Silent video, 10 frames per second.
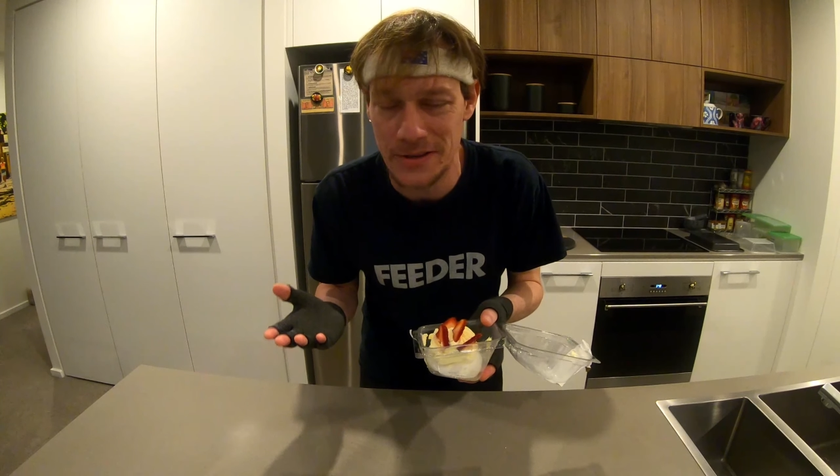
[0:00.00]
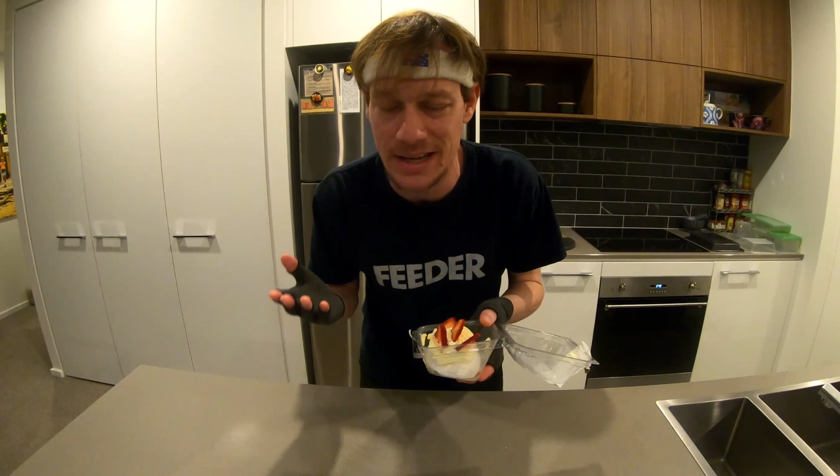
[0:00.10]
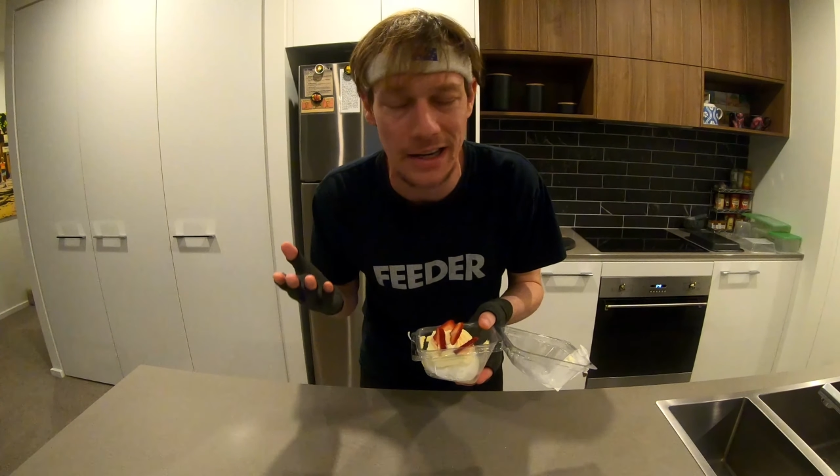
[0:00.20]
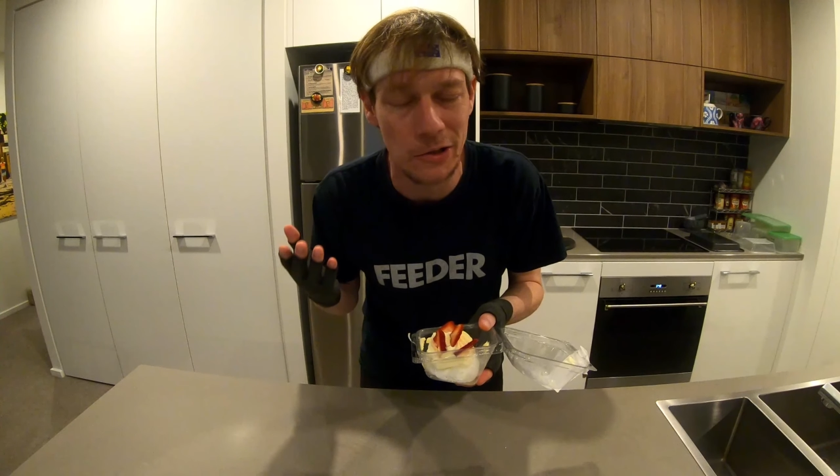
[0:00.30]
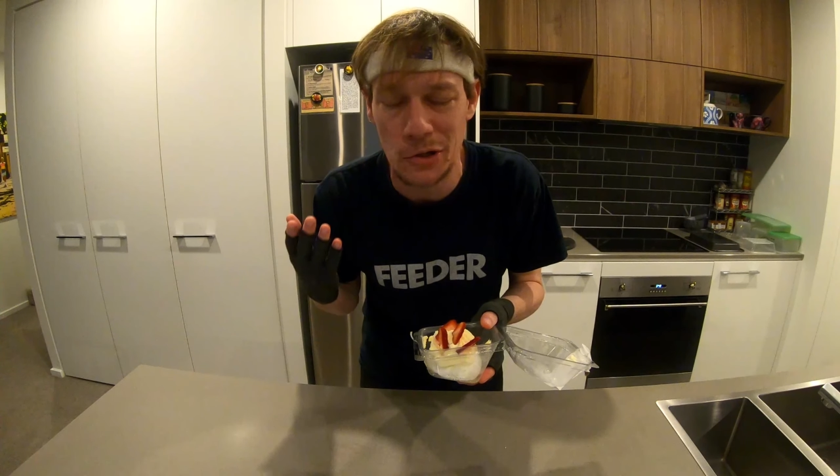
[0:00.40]
it's
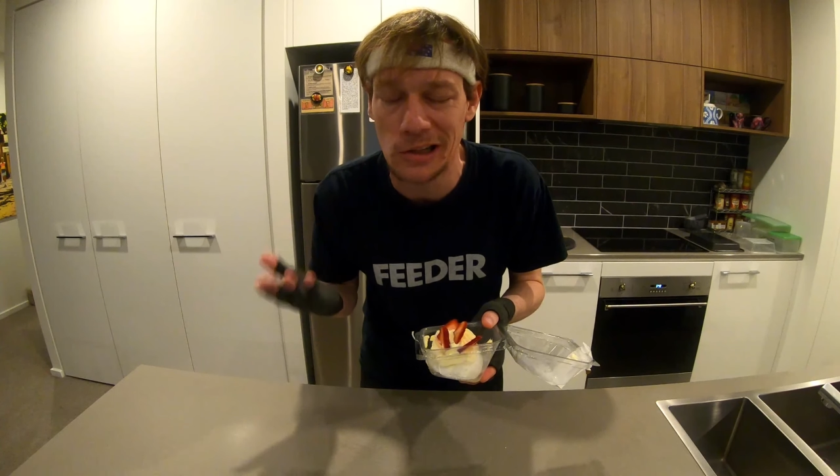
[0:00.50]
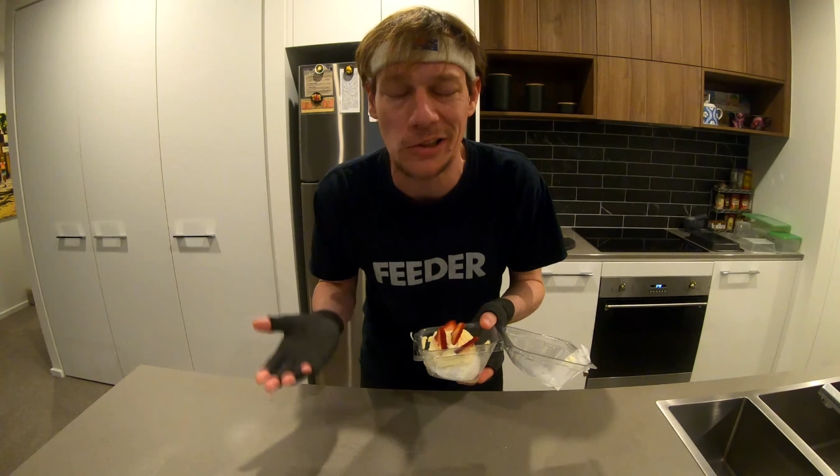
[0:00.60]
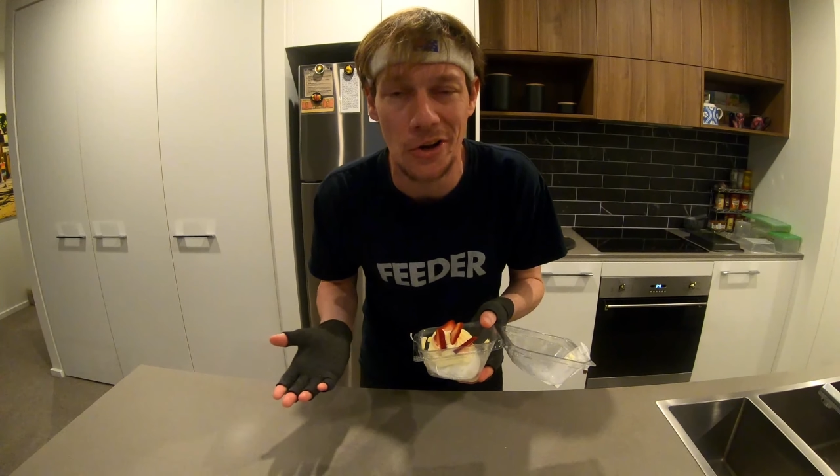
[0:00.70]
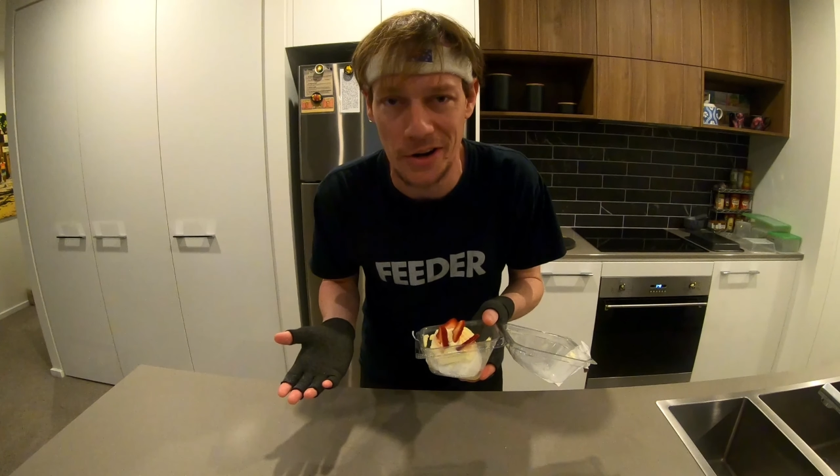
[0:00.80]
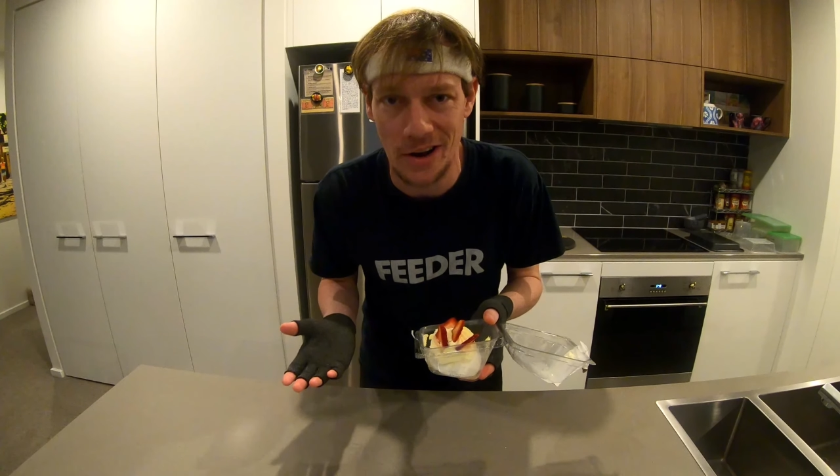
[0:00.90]
gonna look a
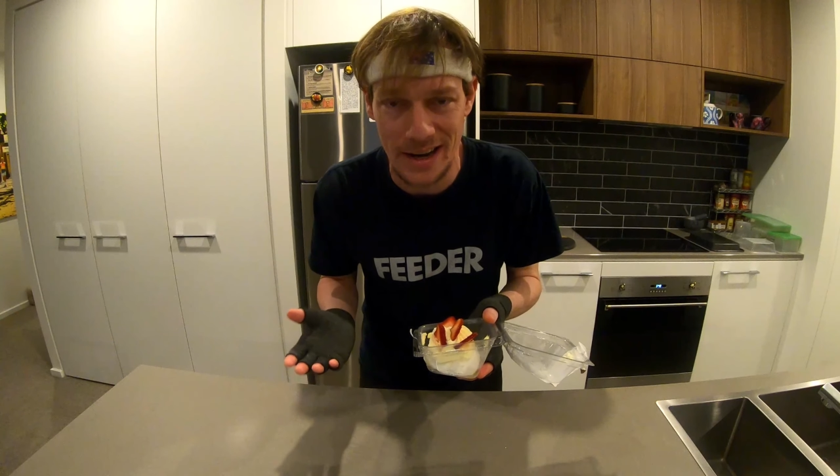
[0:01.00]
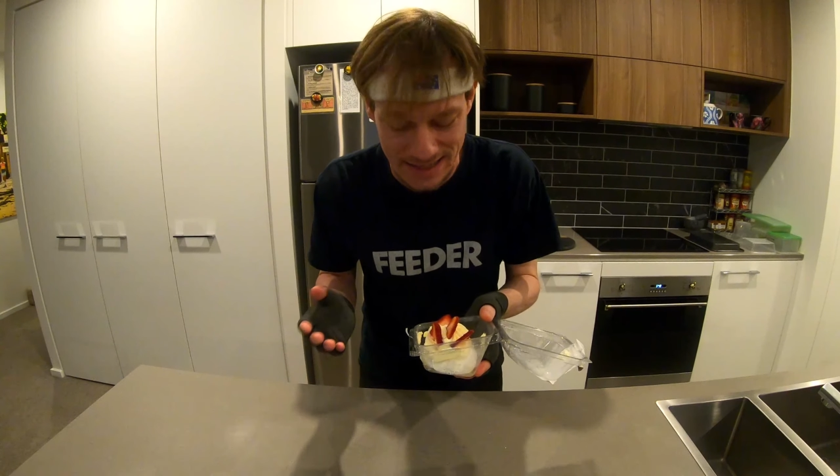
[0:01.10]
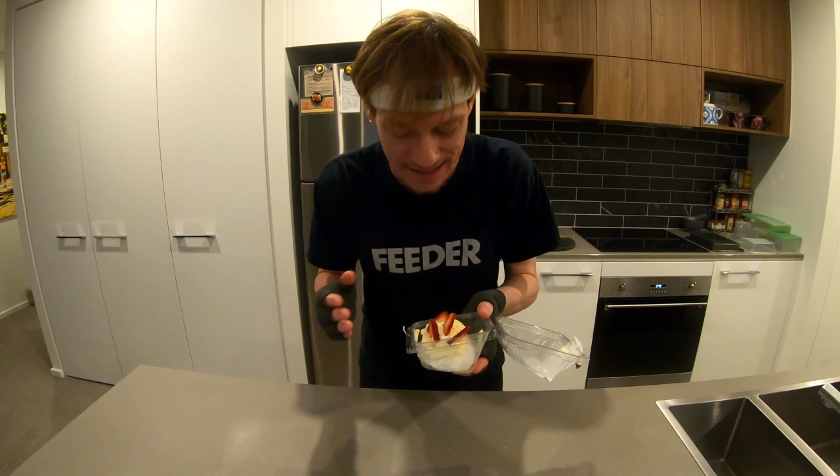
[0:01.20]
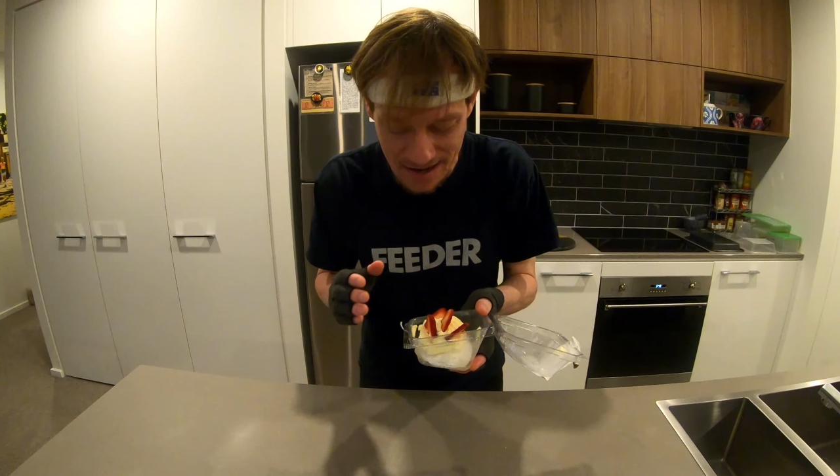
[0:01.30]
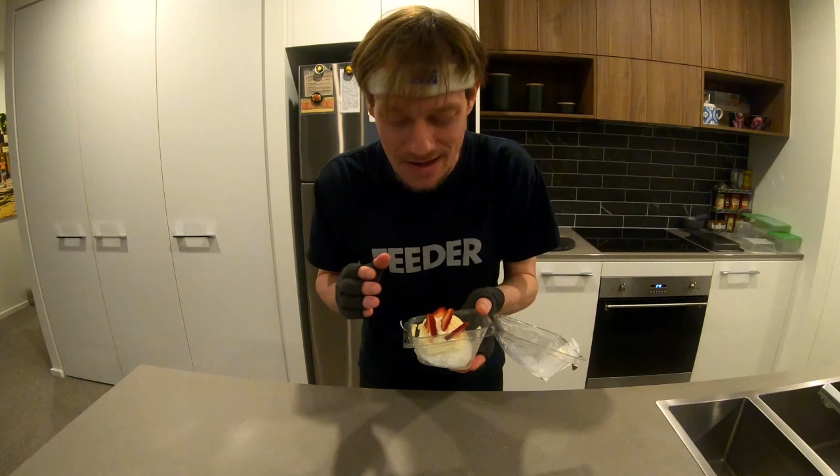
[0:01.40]
lot
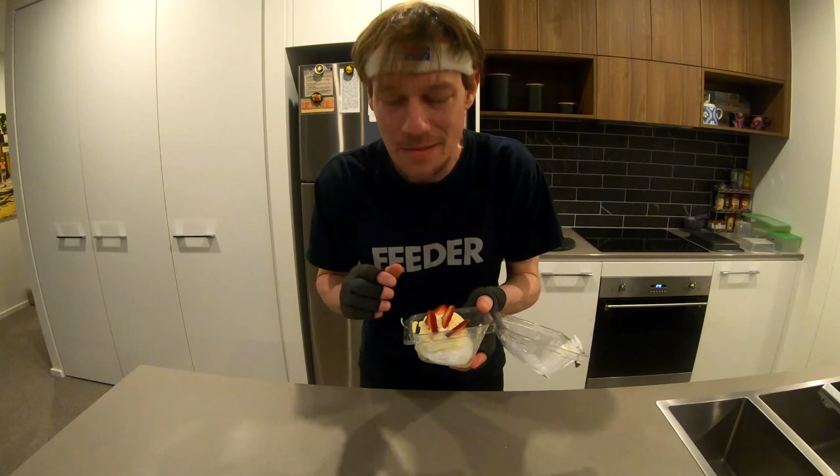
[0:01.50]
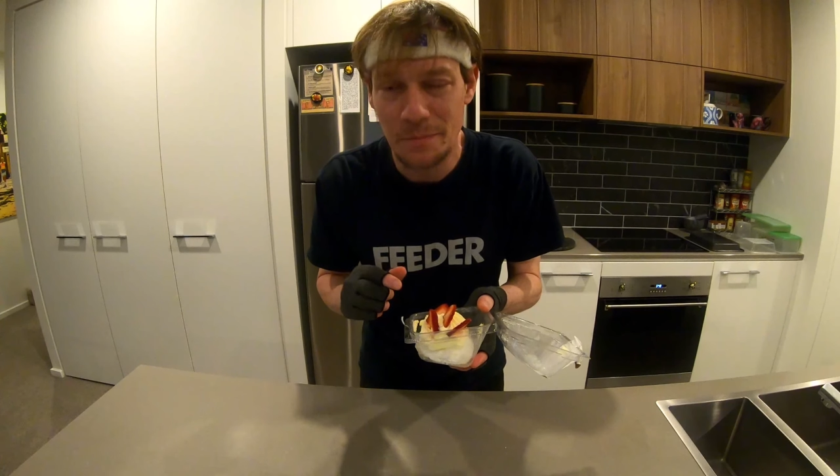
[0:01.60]
nicer,